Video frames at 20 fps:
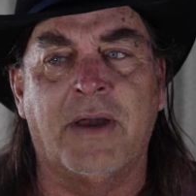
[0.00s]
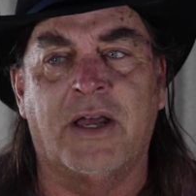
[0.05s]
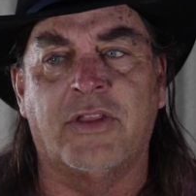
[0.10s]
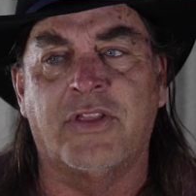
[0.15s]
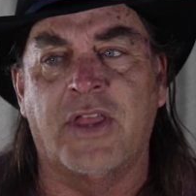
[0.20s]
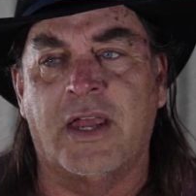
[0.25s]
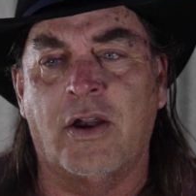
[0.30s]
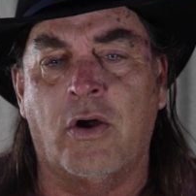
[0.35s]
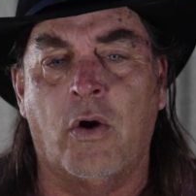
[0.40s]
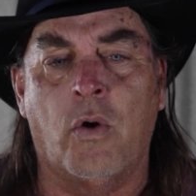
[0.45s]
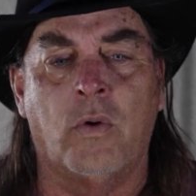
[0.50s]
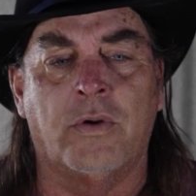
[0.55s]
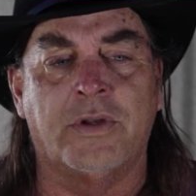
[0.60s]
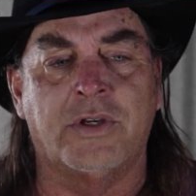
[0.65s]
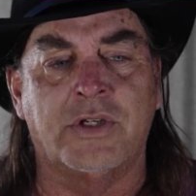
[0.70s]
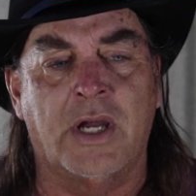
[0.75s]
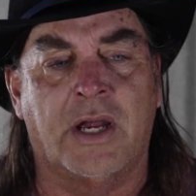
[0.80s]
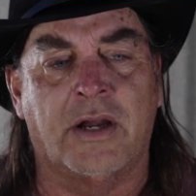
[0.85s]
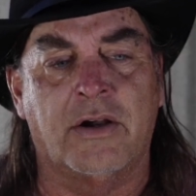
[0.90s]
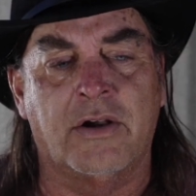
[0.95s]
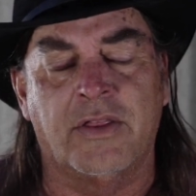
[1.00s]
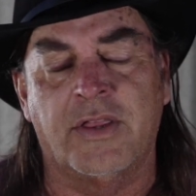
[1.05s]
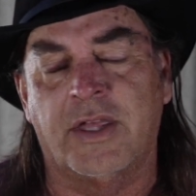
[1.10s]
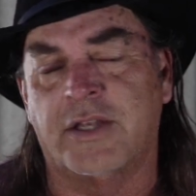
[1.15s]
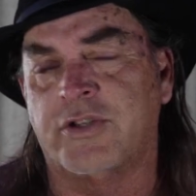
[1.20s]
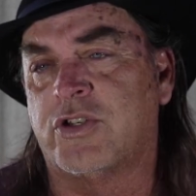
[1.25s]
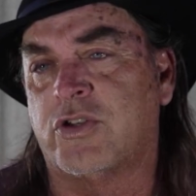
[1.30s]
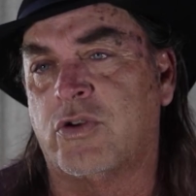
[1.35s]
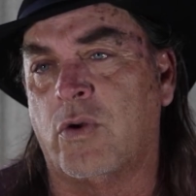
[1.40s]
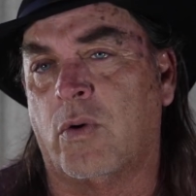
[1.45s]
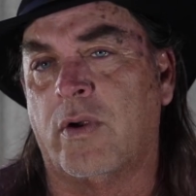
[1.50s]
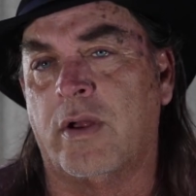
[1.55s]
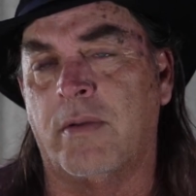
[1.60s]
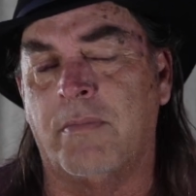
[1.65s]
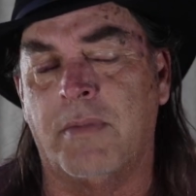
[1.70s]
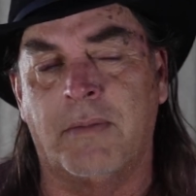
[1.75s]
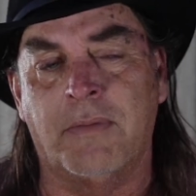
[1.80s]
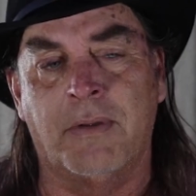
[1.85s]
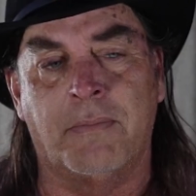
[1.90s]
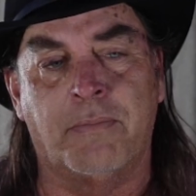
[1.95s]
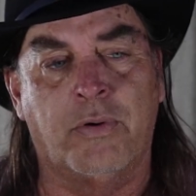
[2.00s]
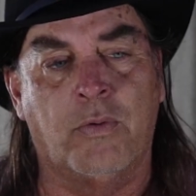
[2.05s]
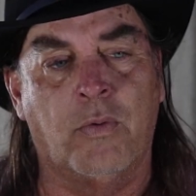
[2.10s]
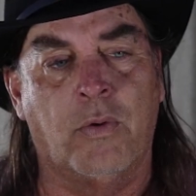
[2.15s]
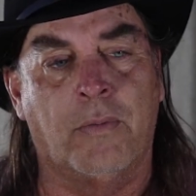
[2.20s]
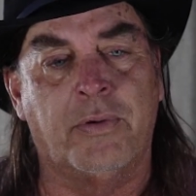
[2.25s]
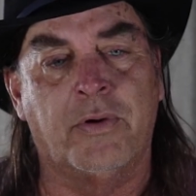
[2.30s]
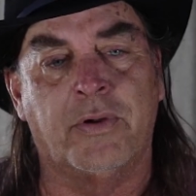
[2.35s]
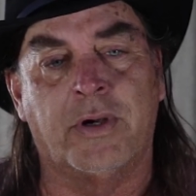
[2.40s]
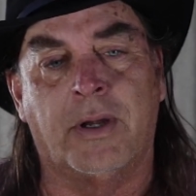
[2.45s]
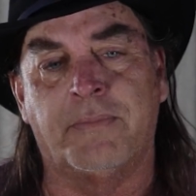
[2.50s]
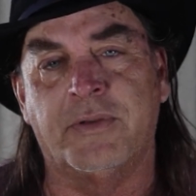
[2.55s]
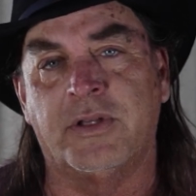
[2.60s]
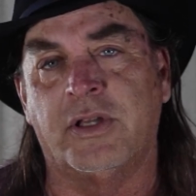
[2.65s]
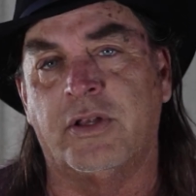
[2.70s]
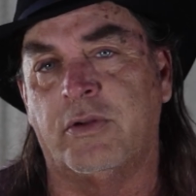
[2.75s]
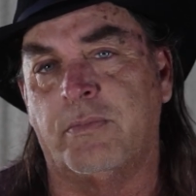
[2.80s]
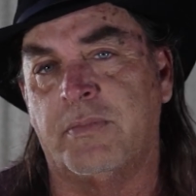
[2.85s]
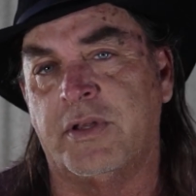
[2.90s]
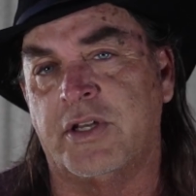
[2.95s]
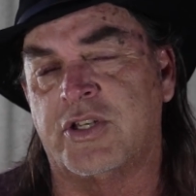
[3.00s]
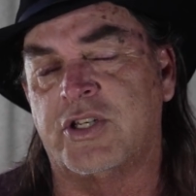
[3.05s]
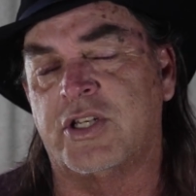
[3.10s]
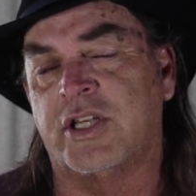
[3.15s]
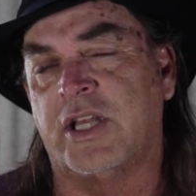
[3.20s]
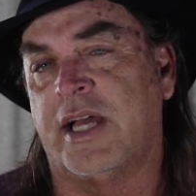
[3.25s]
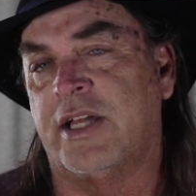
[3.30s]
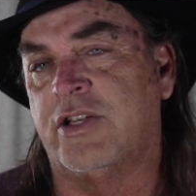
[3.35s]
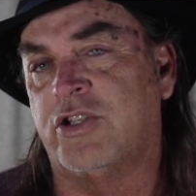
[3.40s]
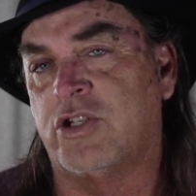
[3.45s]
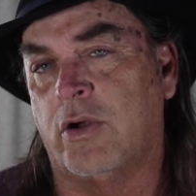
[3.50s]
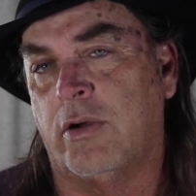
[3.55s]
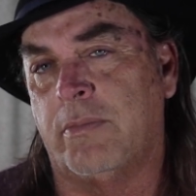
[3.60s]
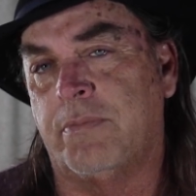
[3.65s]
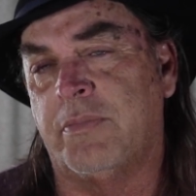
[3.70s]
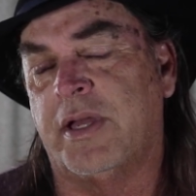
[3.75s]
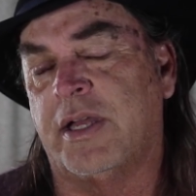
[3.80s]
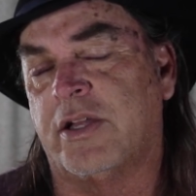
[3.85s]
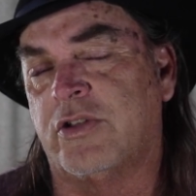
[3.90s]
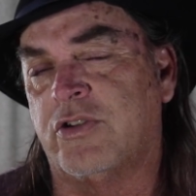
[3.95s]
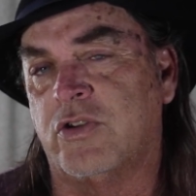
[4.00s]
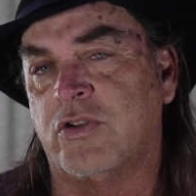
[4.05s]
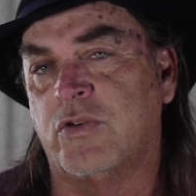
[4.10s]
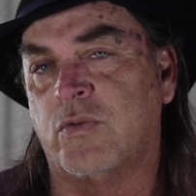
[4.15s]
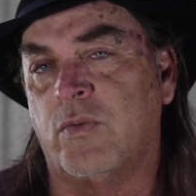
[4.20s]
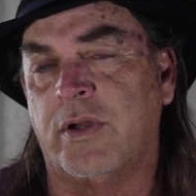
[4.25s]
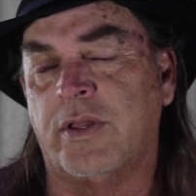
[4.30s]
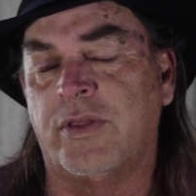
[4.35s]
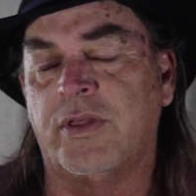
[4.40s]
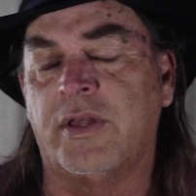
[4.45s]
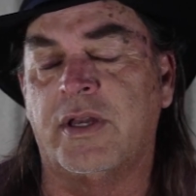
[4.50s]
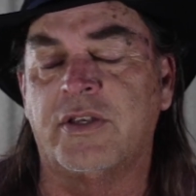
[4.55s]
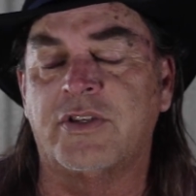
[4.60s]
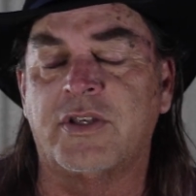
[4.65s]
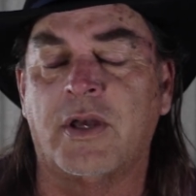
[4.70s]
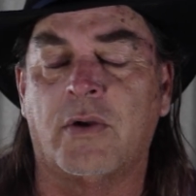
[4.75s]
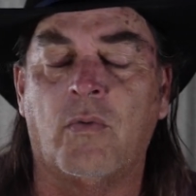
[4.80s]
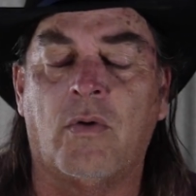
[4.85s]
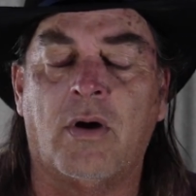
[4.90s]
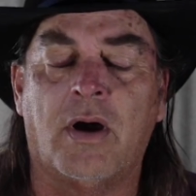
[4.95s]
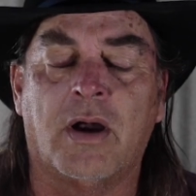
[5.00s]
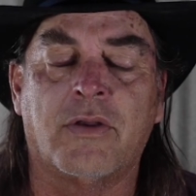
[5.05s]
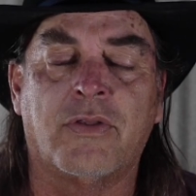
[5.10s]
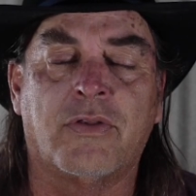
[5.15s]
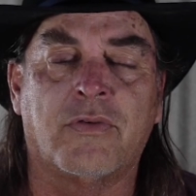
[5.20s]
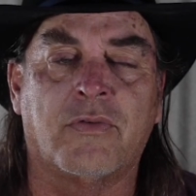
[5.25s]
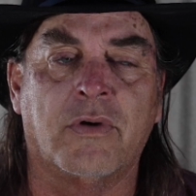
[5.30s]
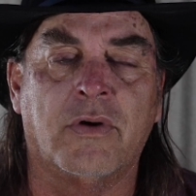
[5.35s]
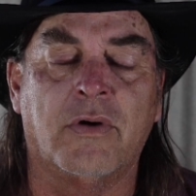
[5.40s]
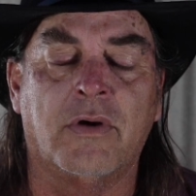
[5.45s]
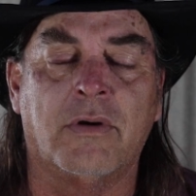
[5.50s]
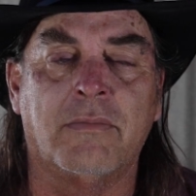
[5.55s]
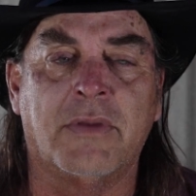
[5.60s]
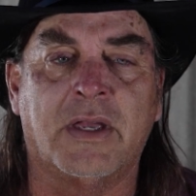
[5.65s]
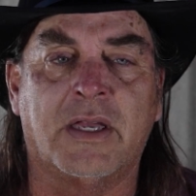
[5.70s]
about that whole entirety of that story, and maybe we'll put up a little bit of slideshow of pictures with it as I walk through it,